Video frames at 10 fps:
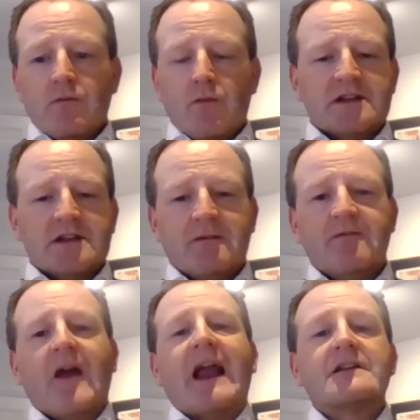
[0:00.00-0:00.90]
what's the
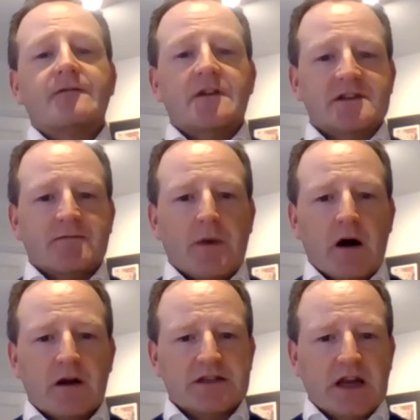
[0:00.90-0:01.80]
effectiveness of
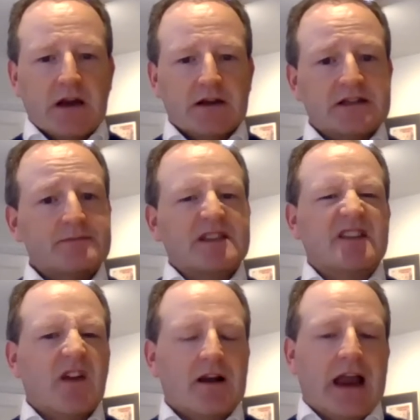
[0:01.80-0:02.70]
marketing,
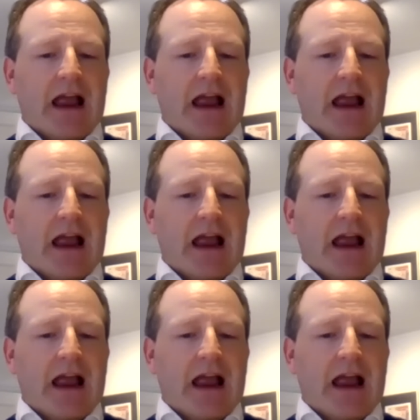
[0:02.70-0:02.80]
specifically